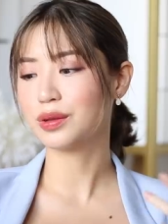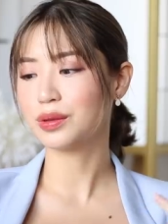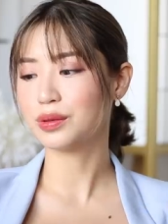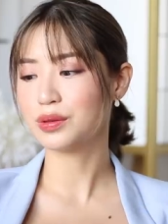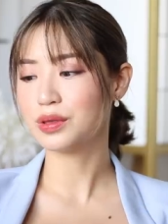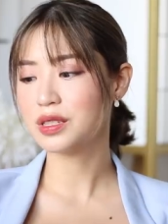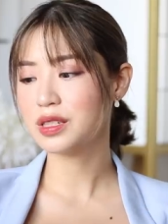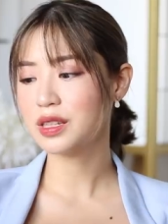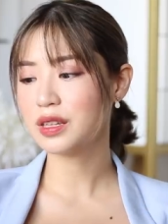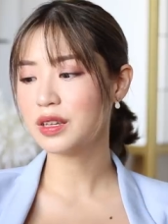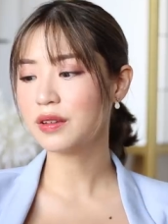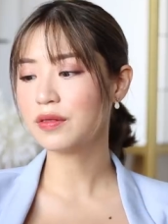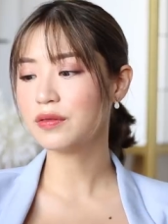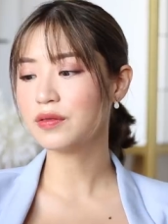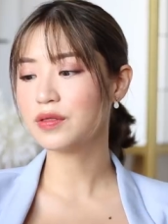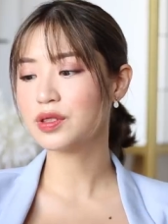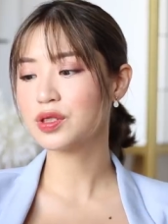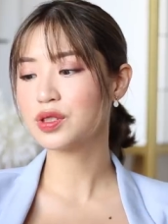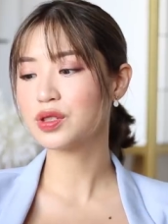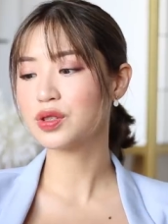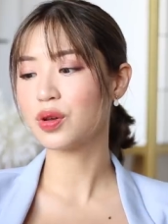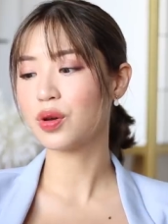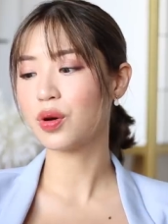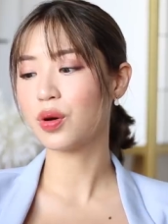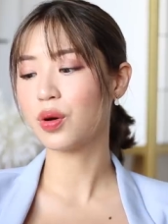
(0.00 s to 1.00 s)
occlusive,
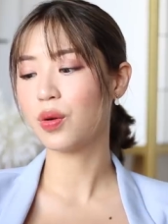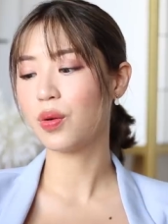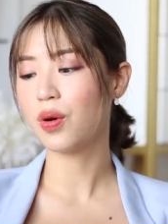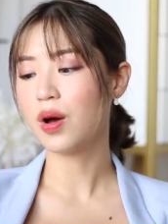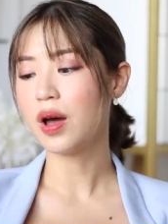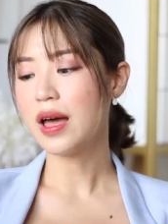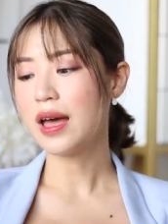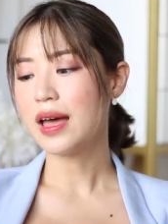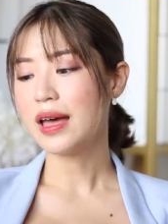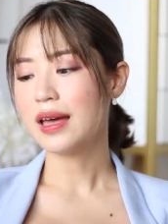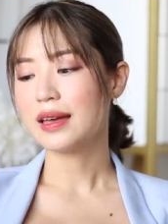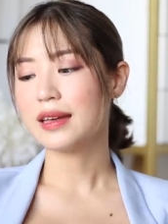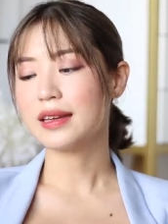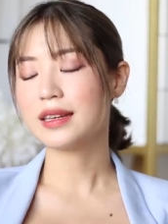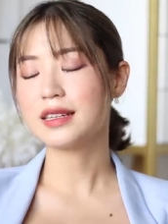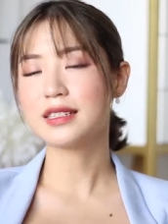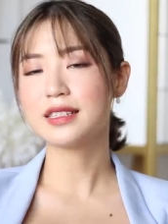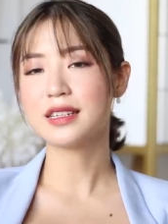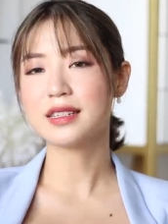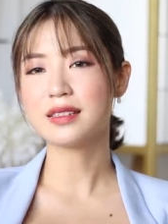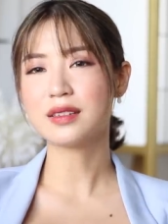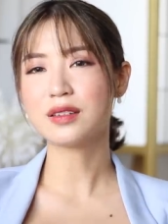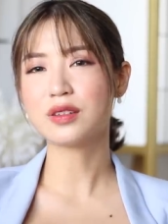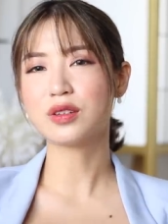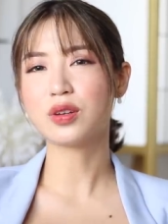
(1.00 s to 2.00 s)
so
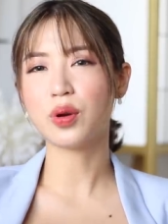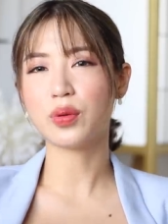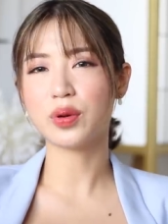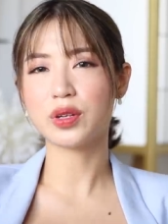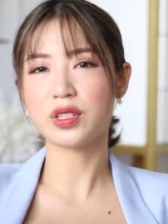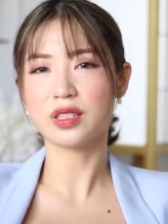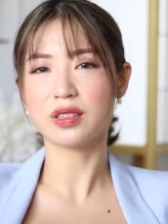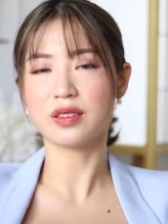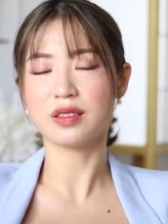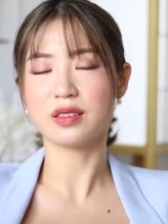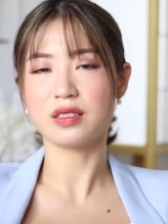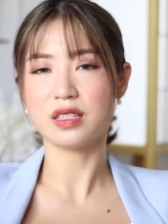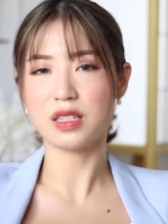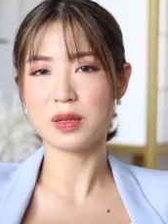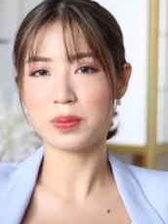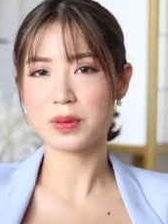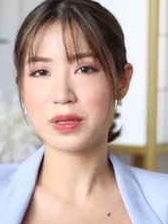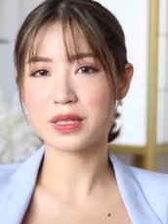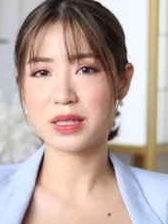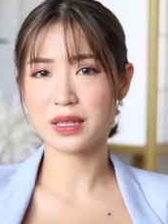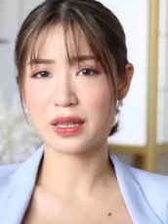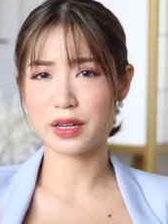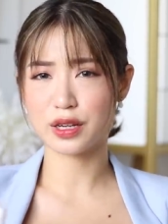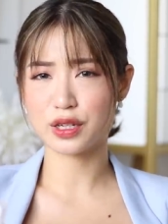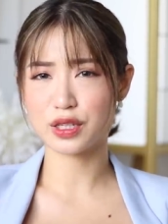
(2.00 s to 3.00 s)
it doesn't go into the
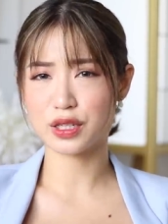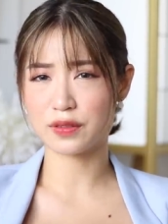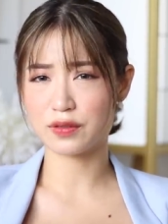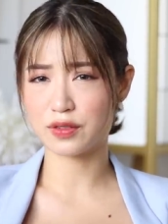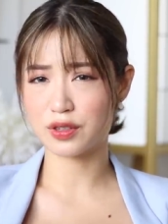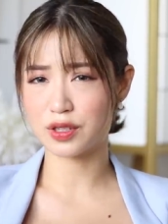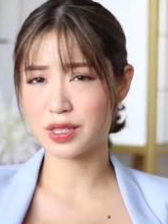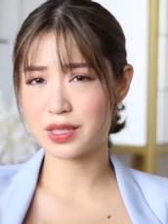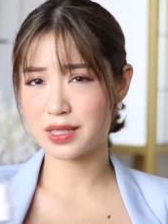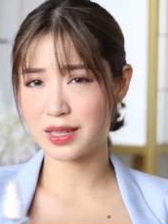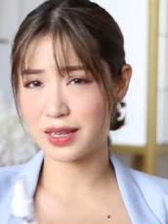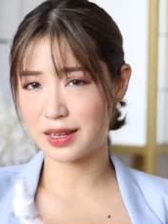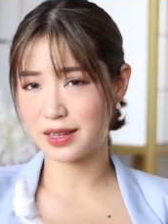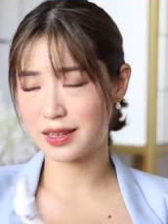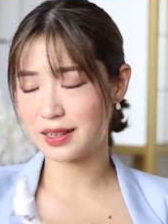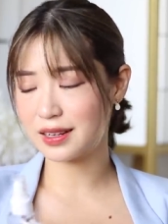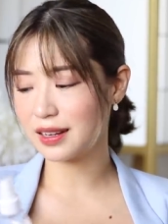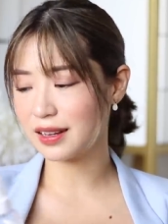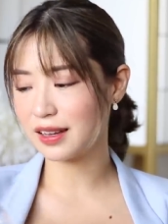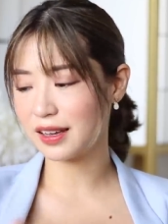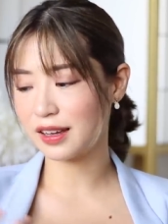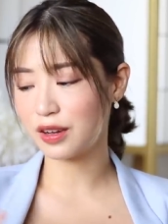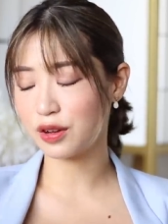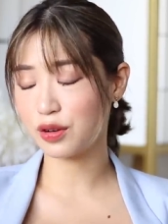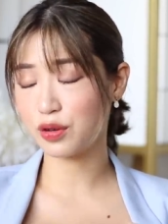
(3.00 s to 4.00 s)
deepest layers of your
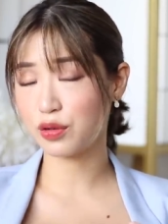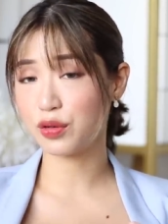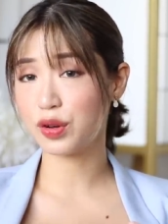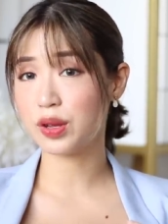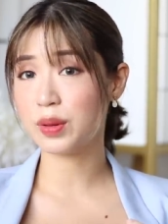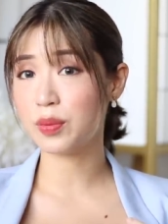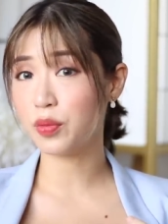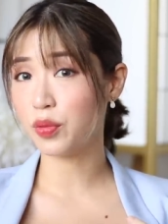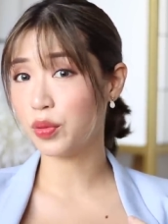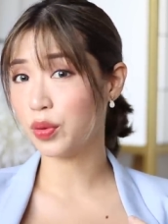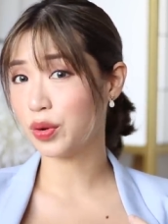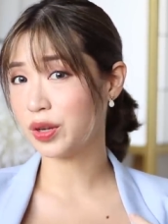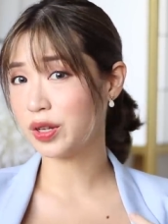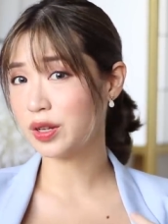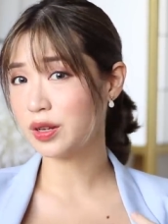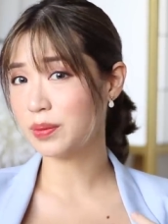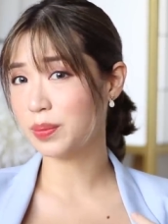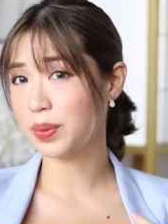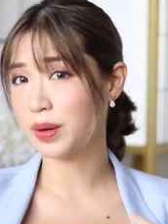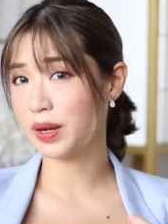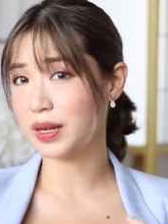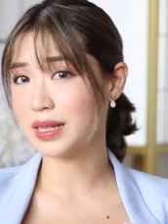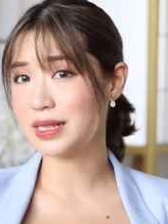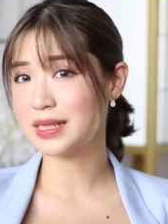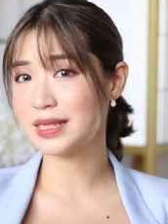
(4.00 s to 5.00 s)
skin like a cream
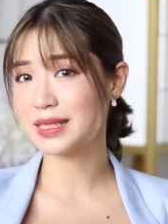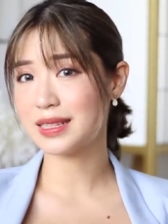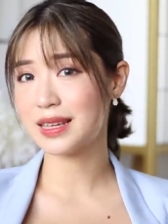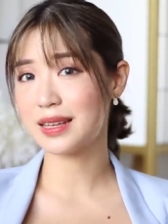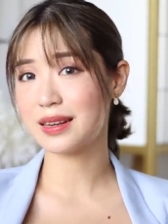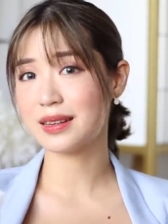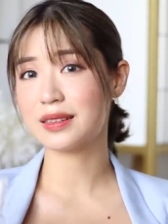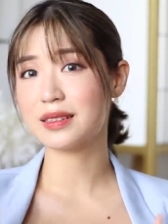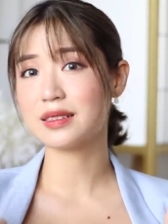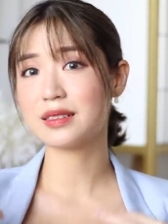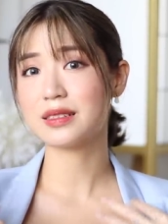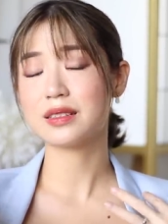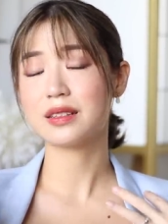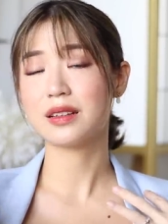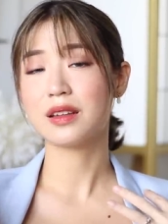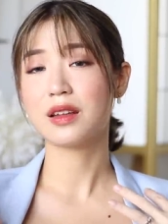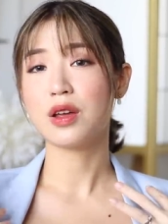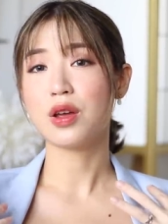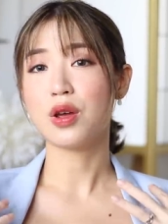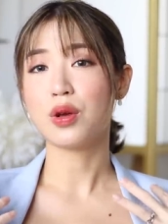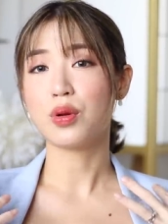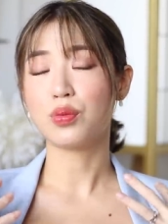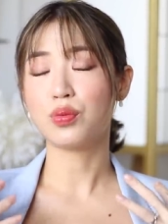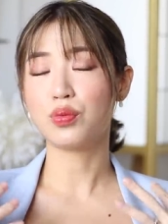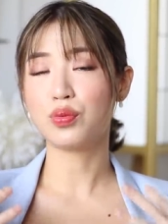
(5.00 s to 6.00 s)
would, but instead it
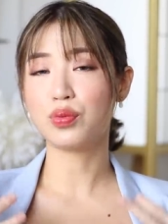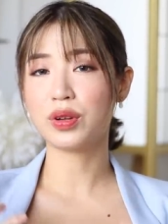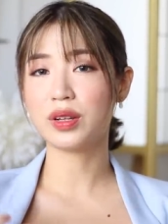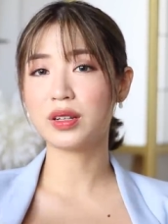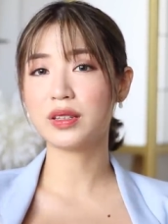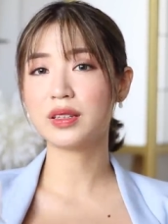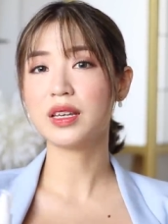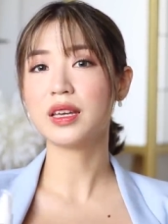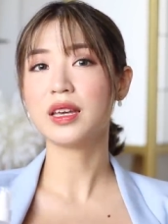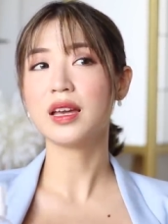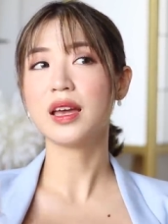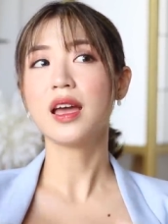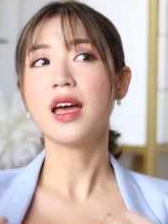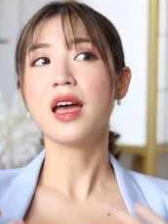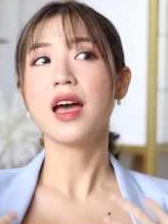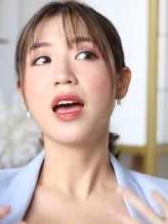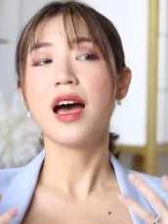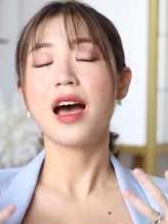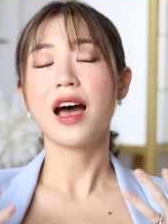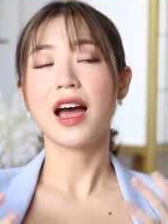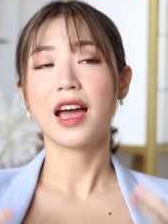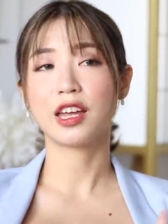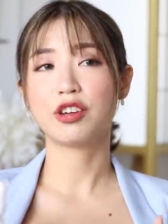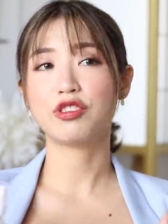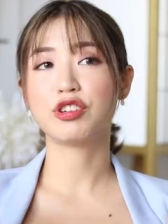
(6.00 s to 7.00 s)
really
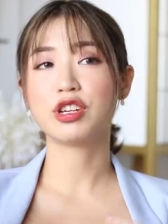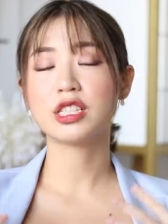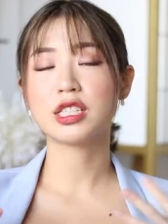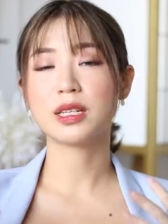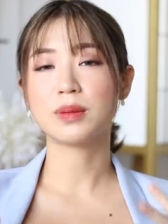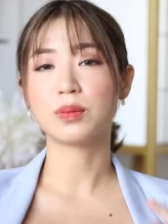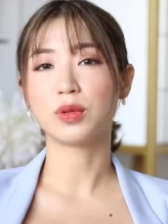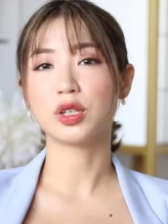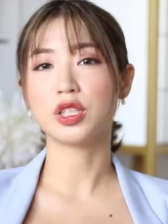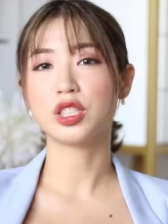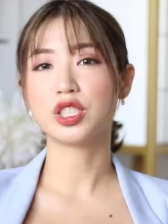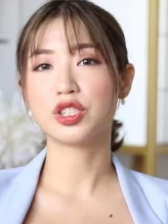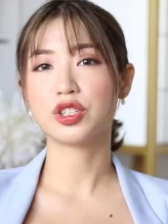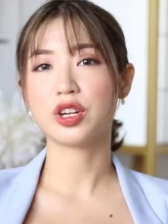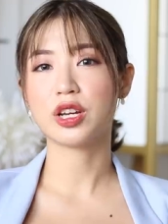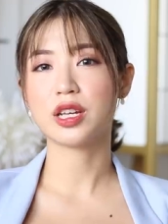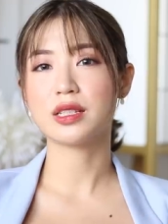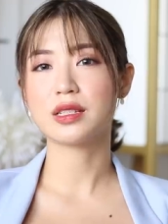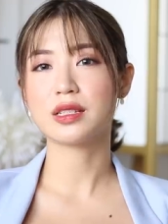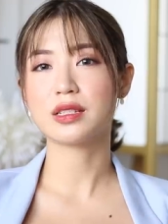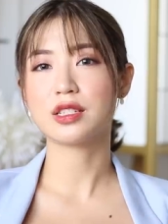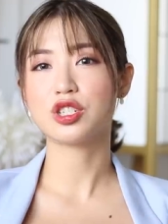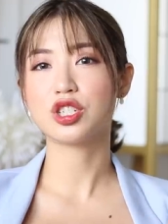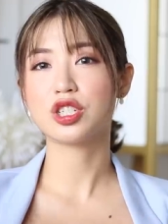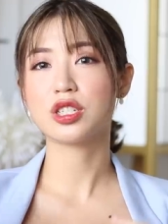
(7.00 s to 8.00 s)
hydrates and
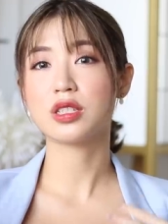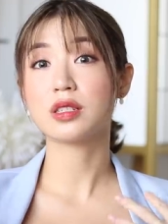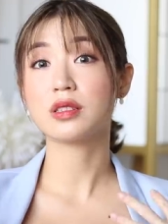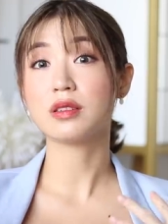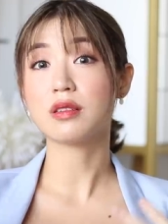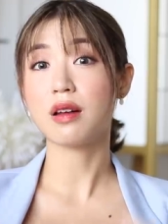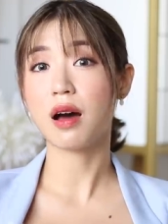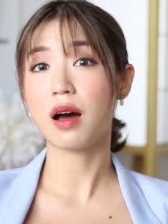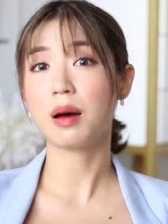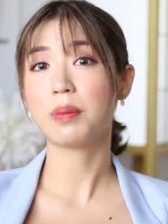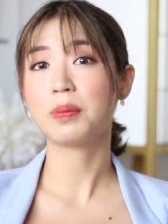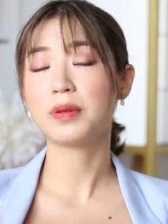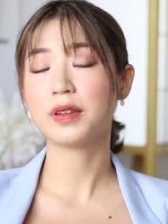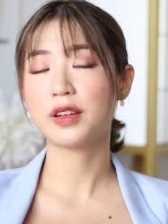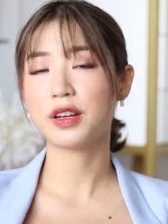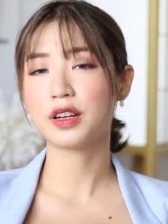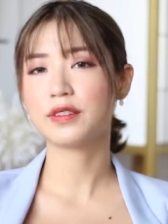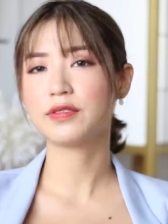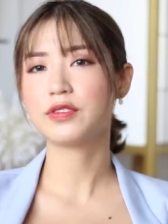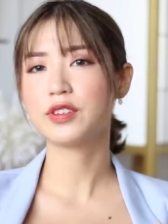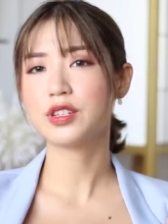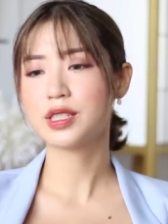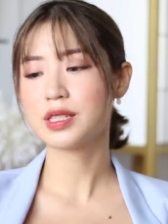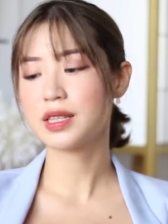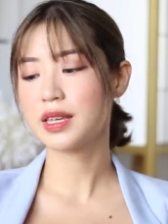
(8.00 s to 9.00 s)
moisturizes just the top
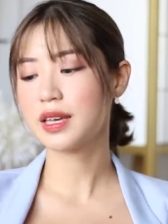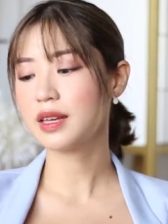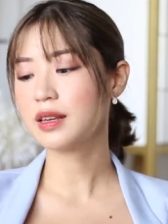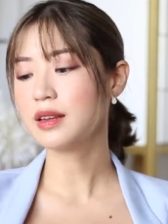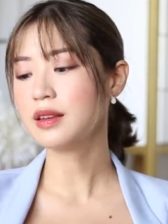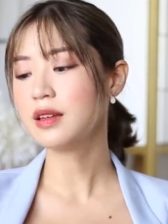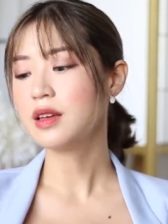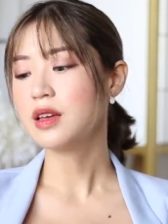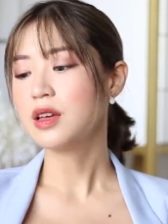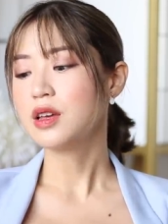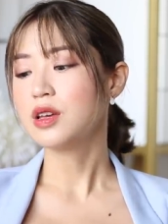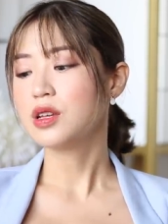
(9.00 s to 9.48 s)
layer of your skin.